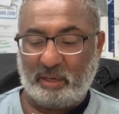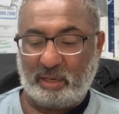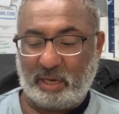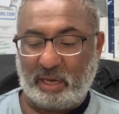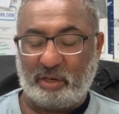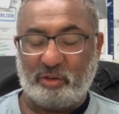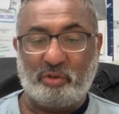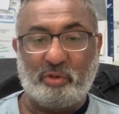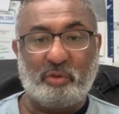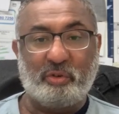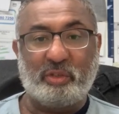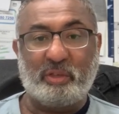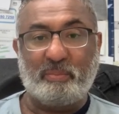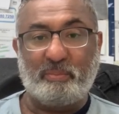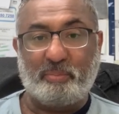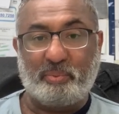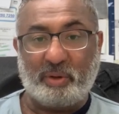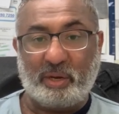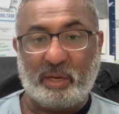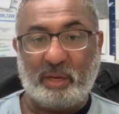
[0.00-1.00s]
issues
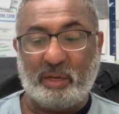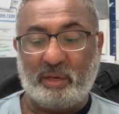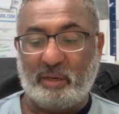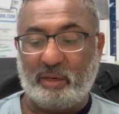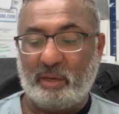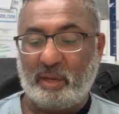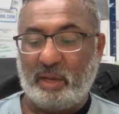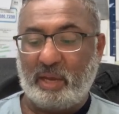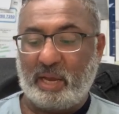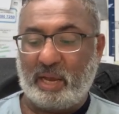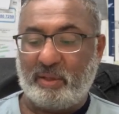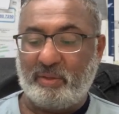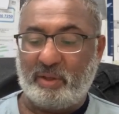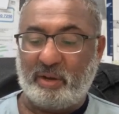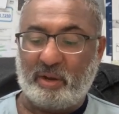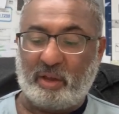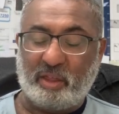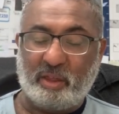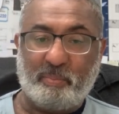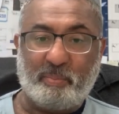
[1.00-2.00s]
in Britain and
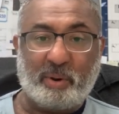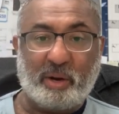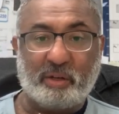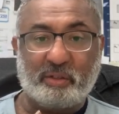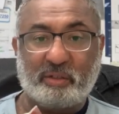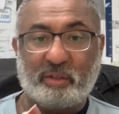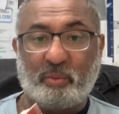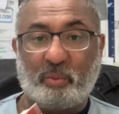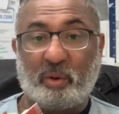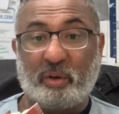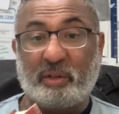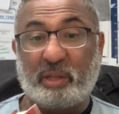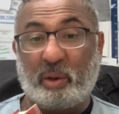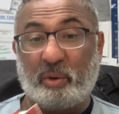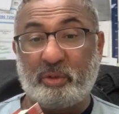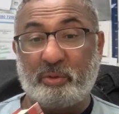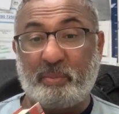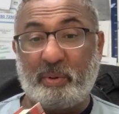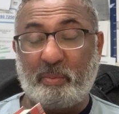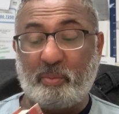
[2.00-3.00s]
then other parts of the world that I
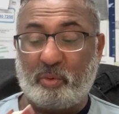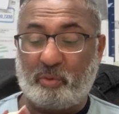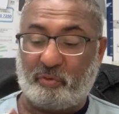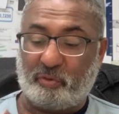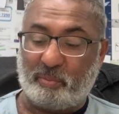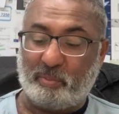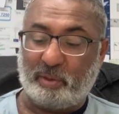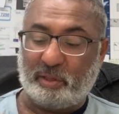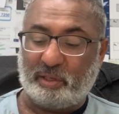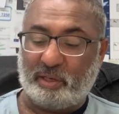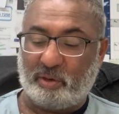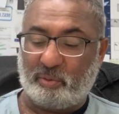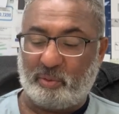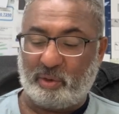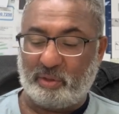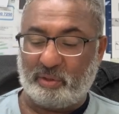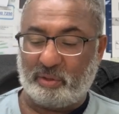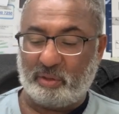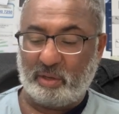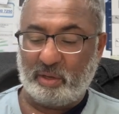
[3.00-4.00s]
was a bit more familiar
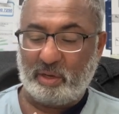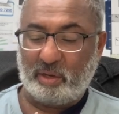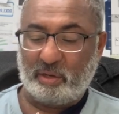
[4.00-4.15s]
with,